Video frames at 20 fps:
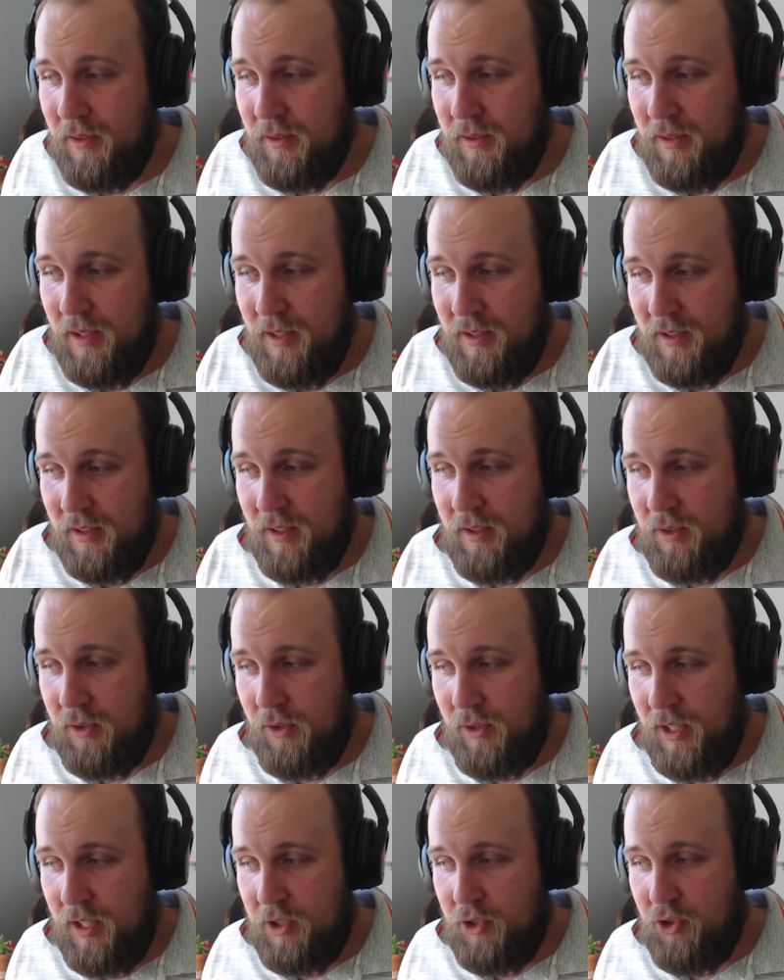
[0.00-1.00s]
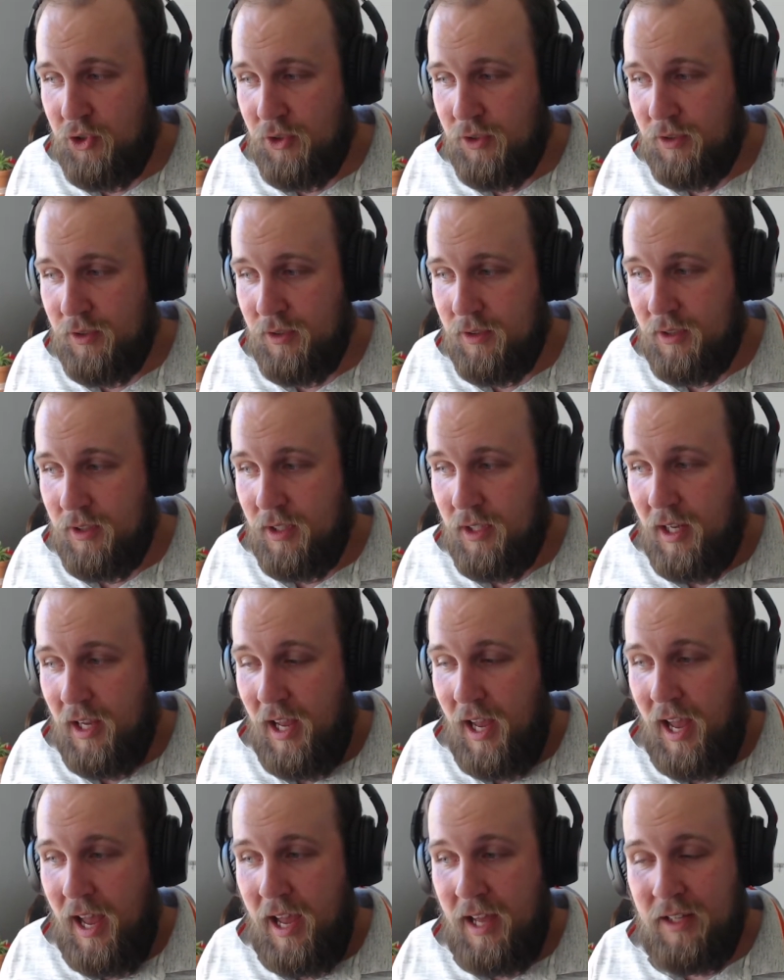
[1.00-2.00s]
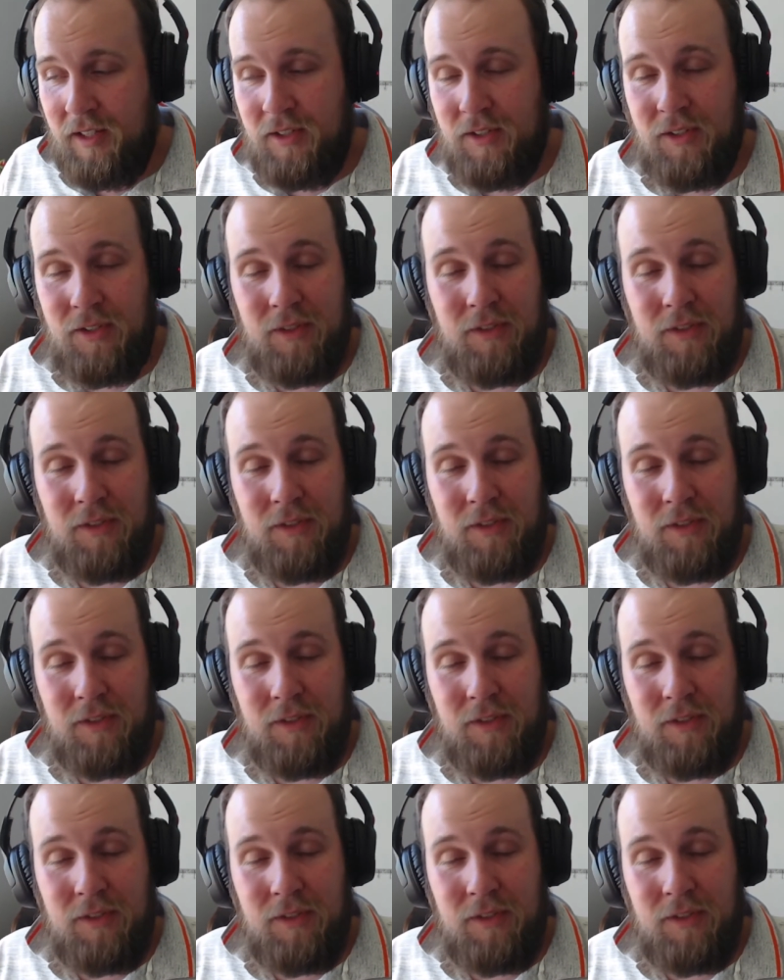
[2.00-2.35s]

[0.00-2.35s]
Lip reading: internet connection, and